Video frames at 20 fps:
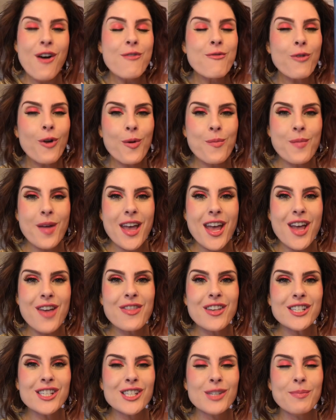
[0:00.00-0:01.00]
For me,
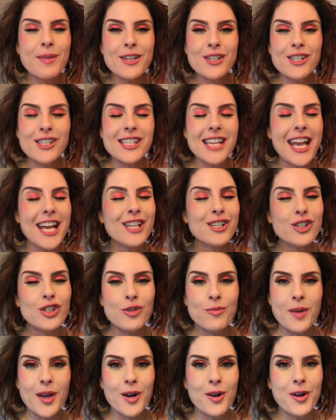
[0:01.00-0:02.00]
this has been just
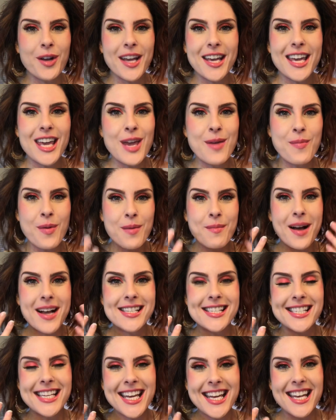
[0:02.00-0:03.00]
instrumental in keeping my
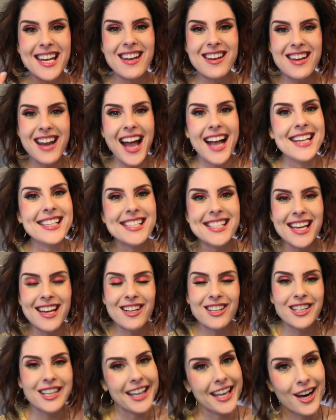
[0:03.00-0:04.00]
skin nice and
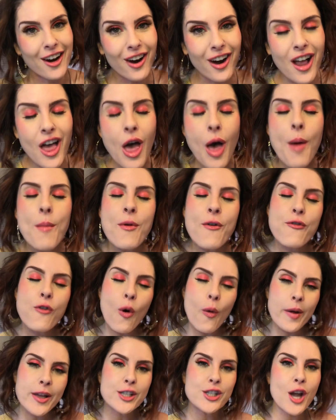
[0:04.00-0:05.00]
clear.
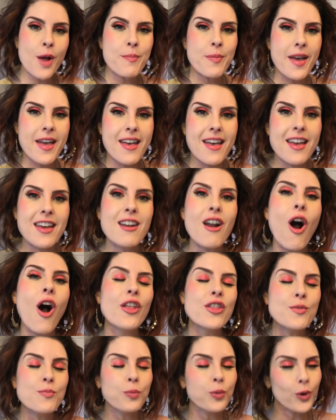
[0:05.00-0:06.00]
Before we jump in
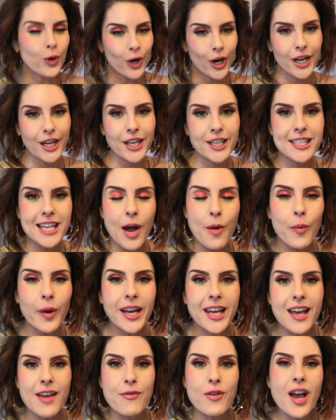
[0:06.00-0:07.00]
on the product, I
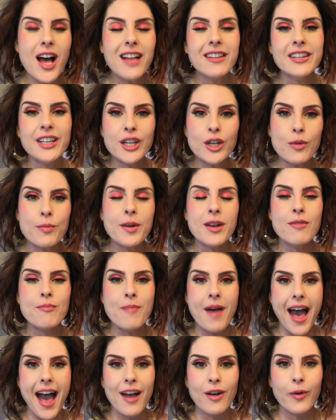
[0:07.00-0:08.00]
want to give you a little bit of
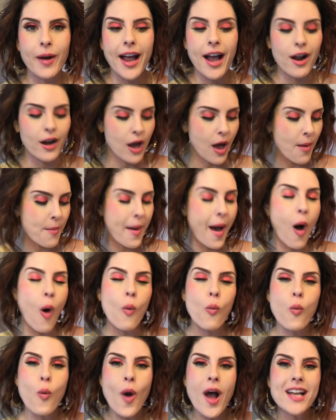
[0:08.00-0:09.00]
background
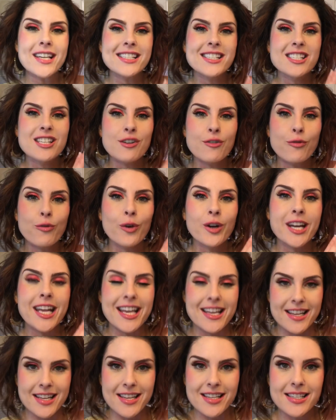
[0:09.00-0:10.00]
about what Differin
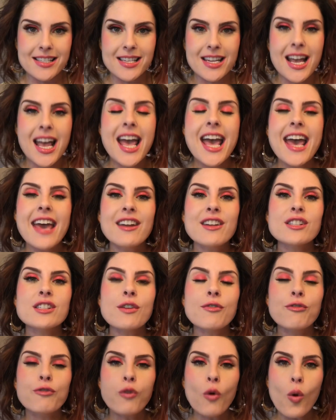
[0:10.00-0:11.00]
is. It is
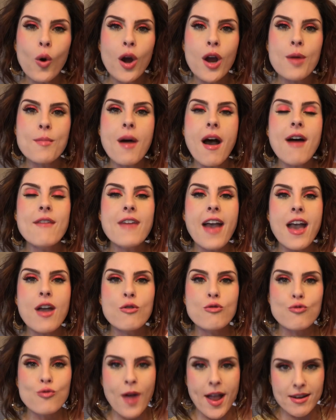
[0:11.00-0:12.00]
a form of
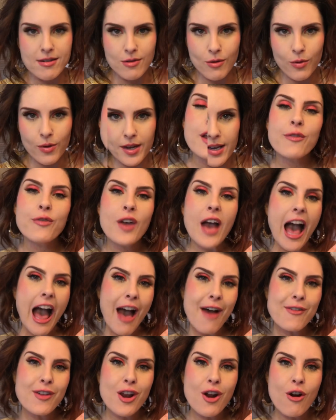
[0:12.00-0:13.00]
a retinoid. And if you
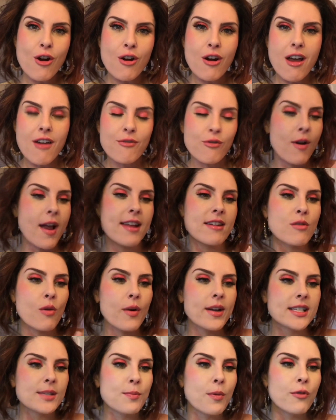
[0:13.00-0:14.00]
haven't heard of
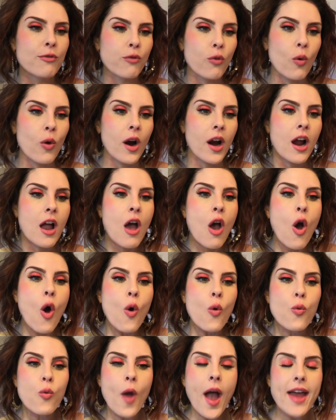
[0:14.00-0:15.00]
retinoids before,
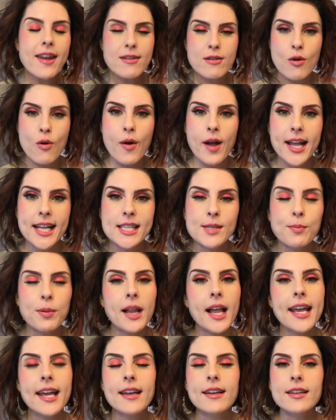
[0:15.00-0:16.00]
retinoids
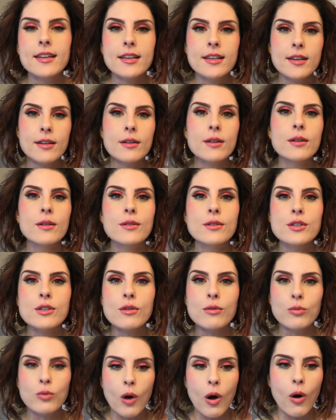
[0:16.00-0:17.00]
play a huge
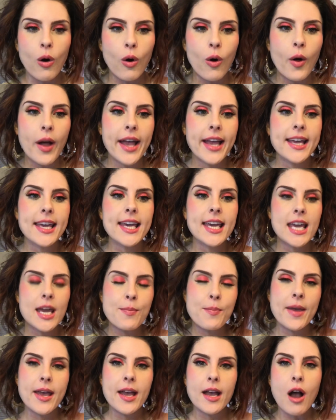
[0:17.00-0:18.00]
role in
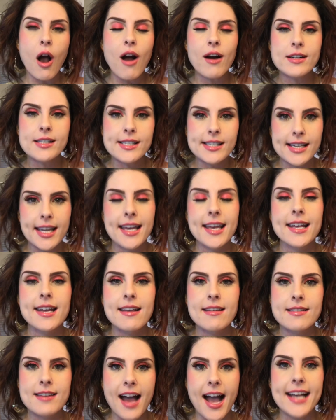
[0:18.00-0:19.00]
keeping our
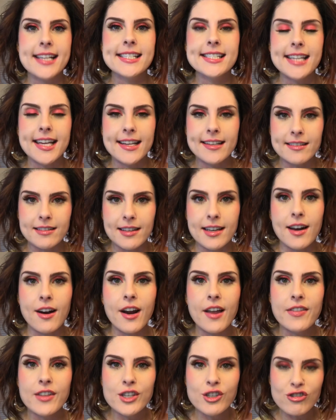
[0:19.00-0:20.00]
skin nice and clear
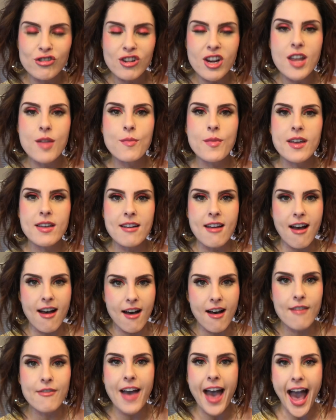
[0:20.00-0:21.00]
in the treatment
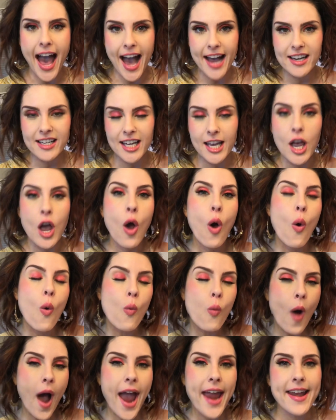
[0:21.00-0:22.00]
of acne,
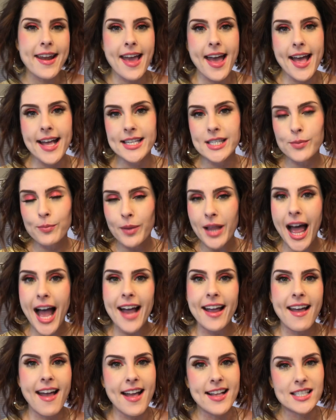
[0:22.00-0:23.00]
whiteheads,
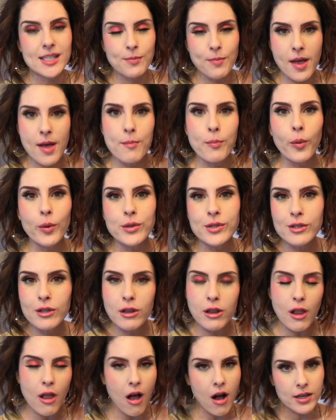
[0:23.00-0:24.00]
blackheads, pimples,
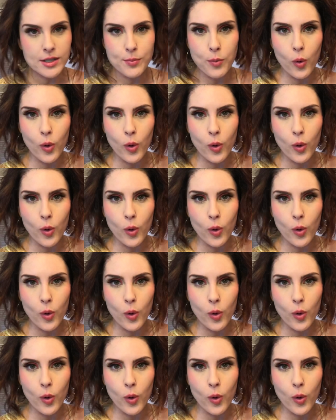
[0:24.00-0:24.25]
clogged